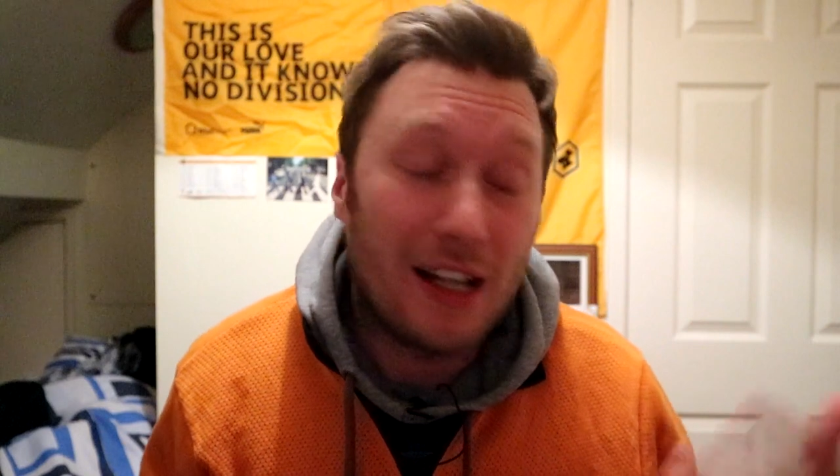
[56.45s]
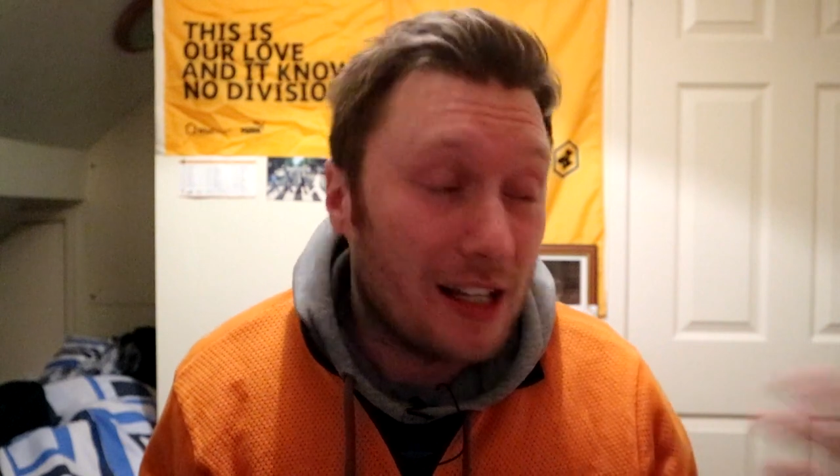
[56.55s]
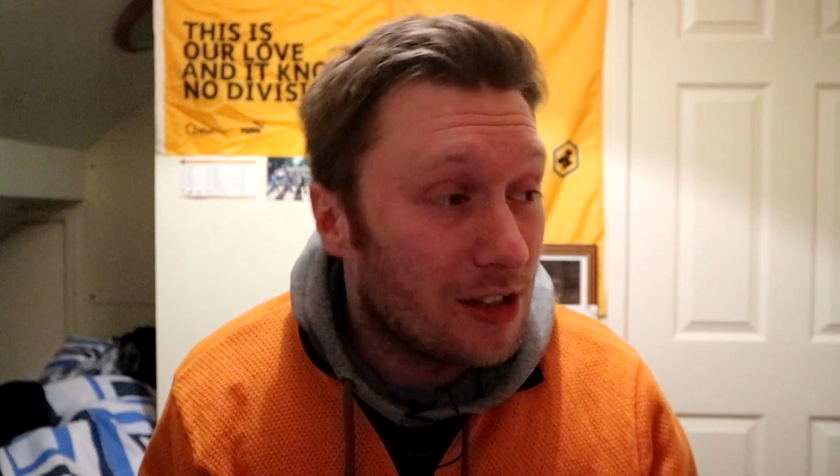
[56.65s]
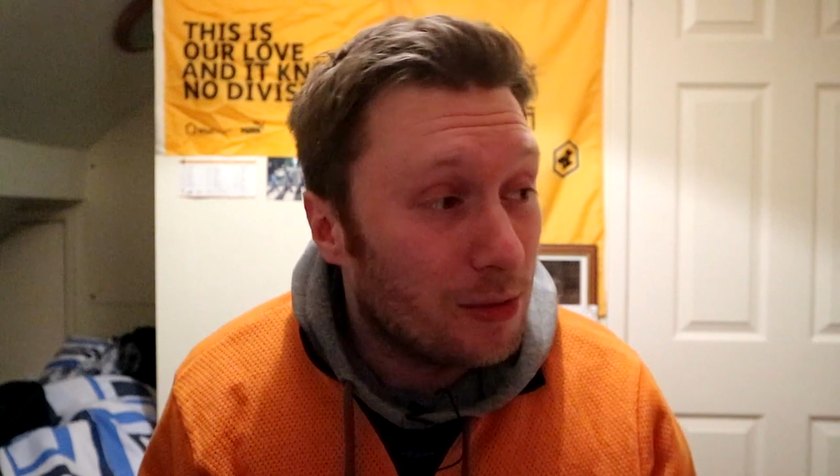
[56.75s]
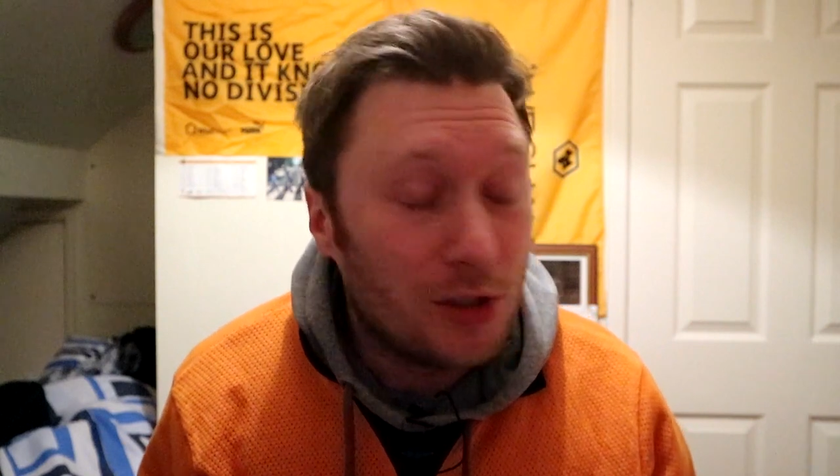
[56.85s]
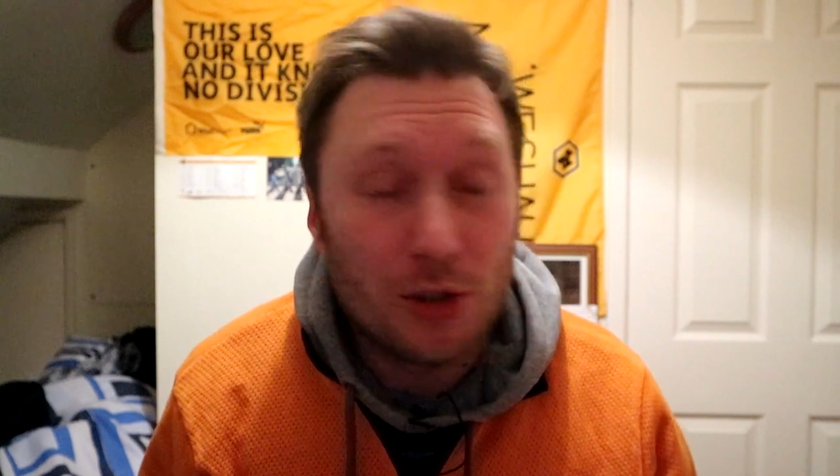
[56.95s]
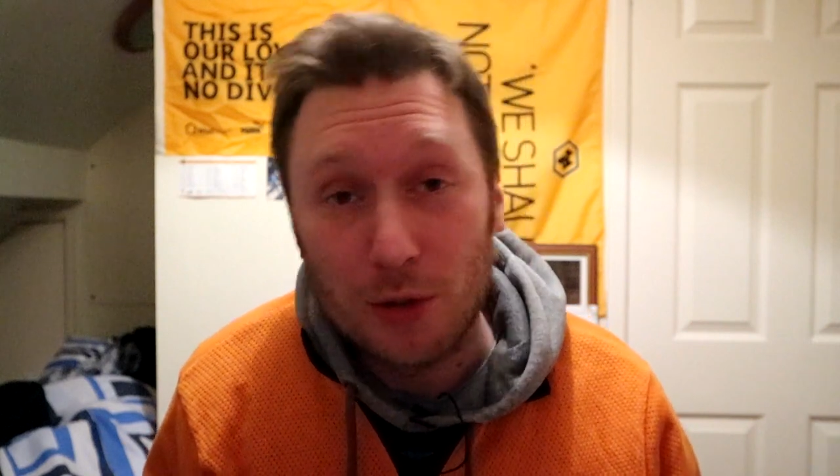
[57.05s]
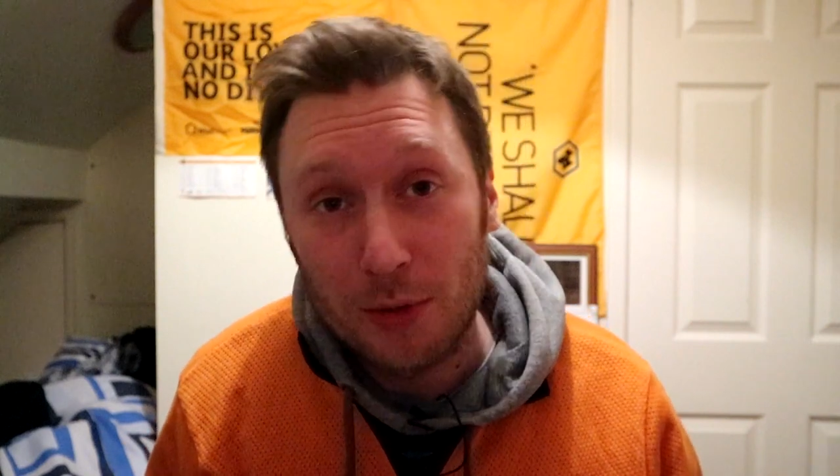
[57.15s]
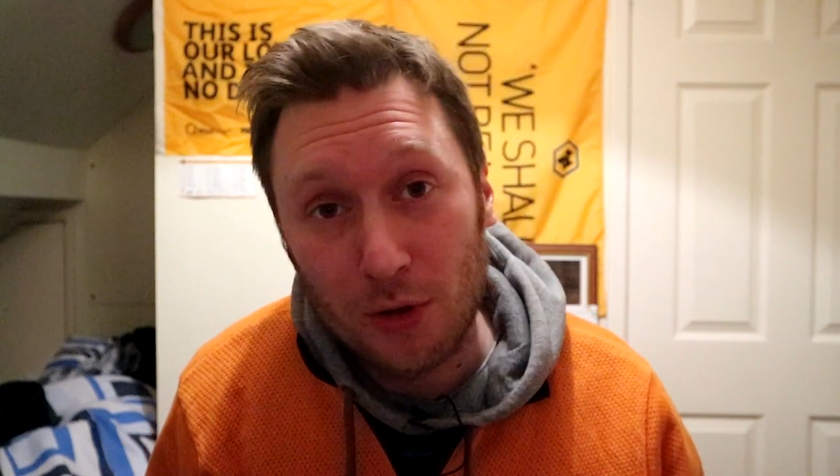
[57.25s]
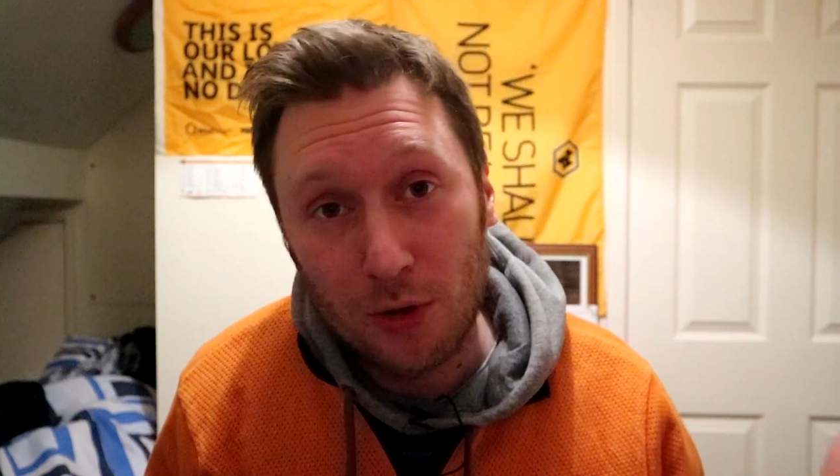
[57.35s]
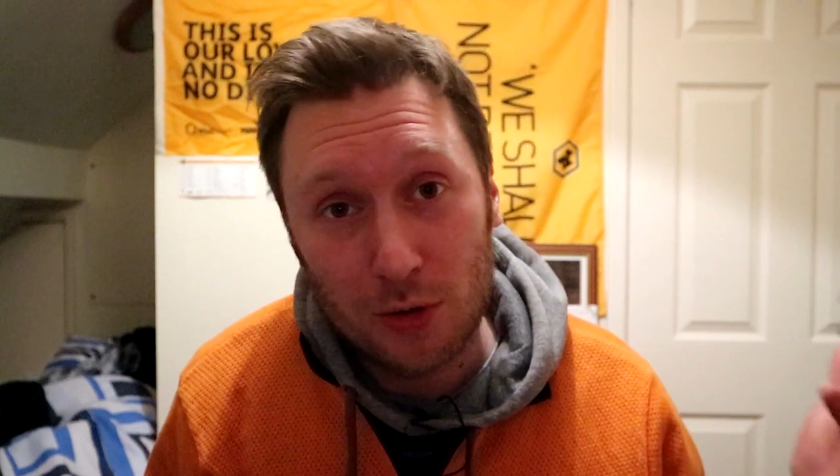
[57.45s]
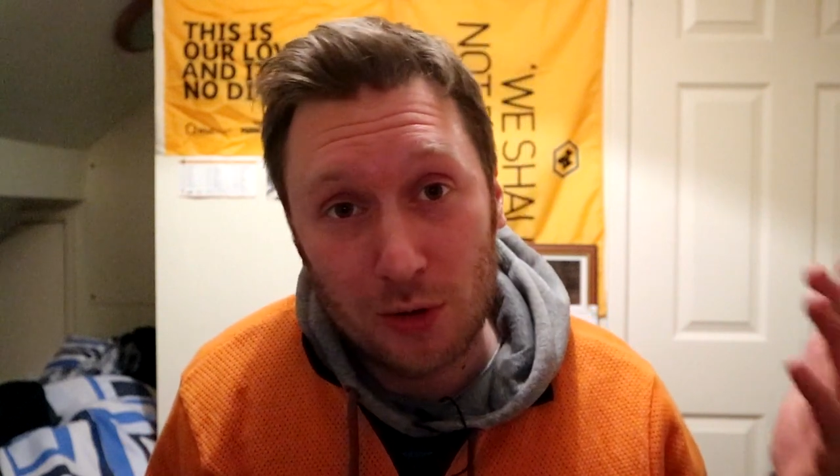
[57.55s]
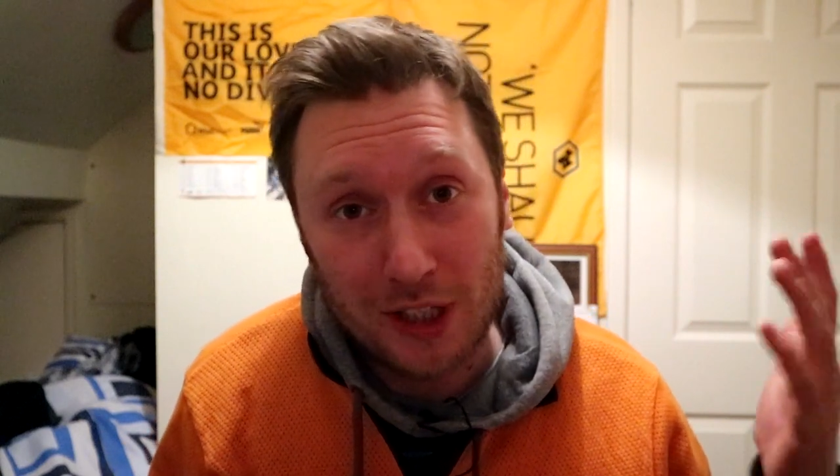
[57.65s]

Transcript: The last time we saw him, of course,